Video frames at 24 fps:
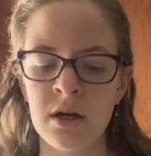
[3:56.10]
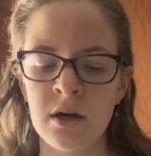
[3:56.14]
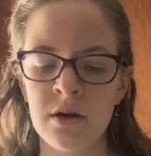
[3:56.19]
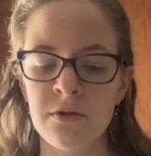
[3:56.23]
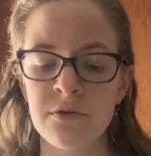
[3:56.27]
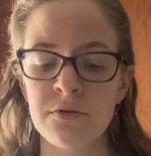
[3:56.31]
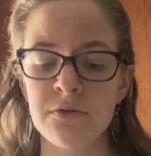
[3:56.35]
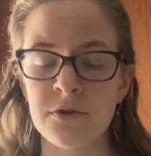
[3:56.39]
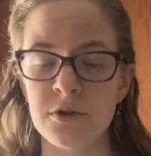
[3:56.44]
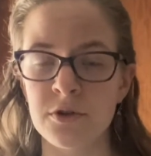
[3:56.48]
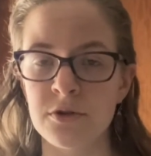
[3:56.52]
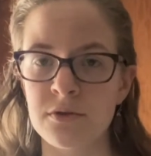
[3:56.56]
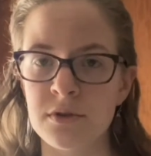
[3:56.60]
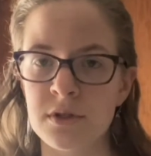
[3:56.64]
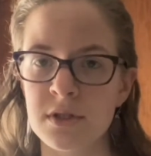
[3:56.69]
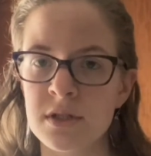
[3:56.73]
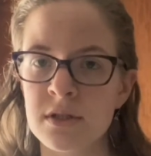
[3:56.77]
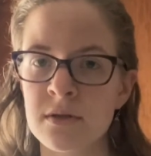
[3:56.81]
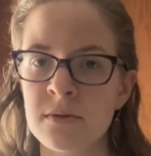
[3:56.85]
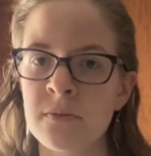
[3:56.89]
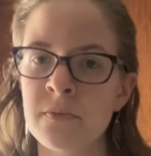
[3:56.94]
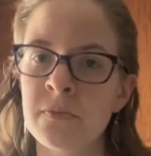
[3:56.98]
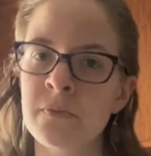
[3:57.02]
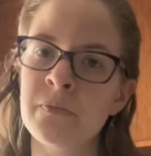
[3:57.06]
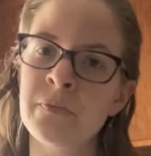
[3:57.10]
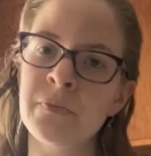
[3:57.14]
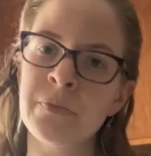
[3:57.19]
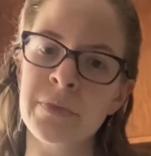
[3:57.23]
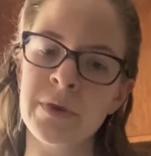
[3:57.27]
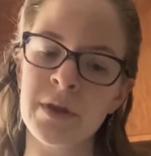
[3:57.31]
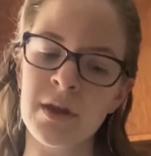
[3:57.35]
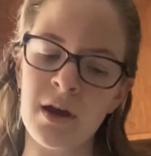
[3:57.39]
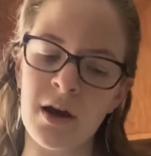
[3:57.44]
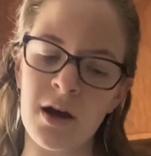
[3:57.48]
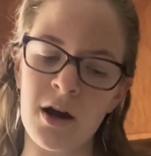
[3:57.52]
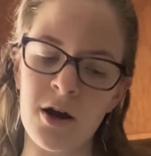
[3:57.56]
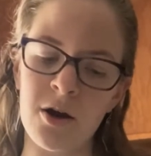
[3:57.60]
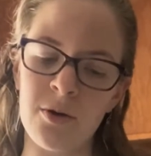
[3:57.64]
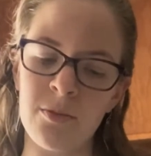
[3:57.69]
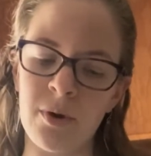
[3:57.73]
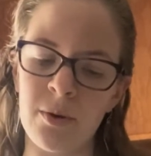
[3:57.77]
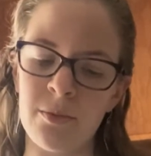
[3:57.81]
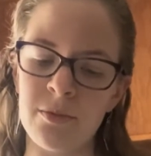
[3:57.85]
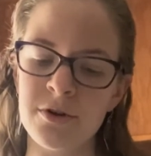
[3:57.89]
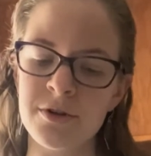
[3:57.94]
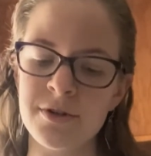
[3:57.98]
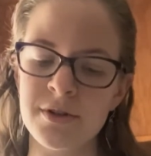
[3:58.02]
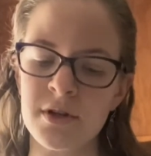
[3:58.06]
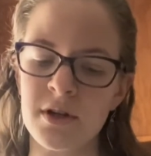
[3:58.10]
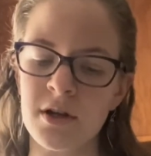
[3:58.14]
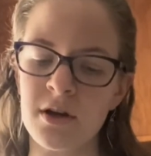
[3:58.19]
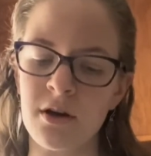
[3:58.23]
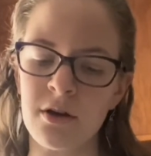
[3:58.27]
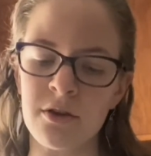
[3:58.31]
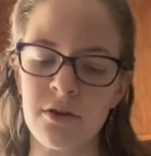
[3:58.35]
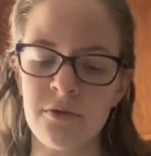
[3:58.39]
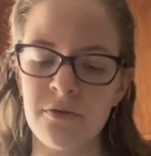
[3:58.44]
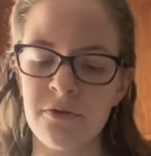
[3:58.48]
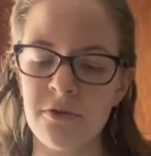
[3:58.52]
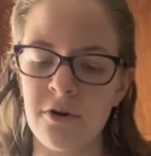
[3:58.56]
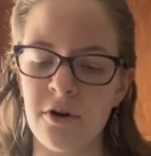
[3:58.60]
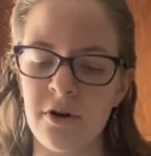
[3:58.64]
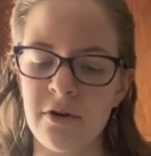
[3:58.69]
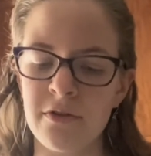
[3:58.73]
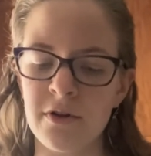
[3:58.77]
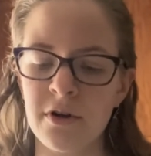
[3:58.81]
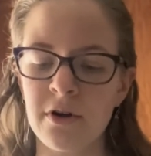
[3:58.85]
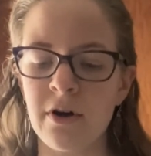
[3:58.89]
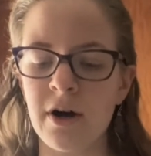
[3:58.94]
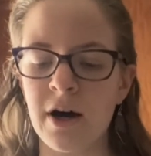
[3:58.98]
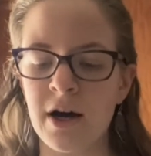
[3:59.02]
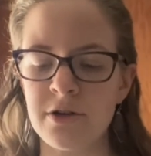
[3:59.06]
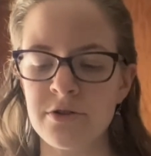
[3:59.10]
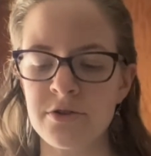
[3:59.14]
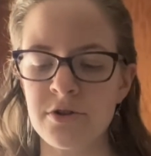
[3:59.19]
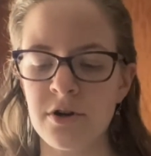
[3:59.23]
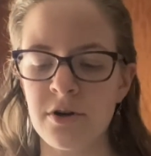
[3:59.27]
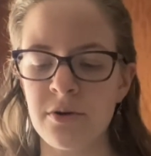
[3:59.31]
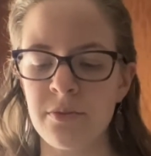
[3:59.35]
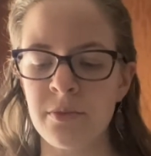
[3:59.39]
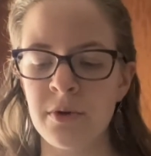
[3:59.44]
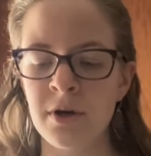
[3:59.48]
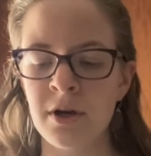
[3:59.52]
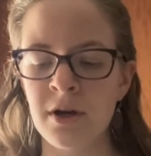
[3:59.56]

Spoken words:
Fruits. I remember sitting on the floor of the classroom,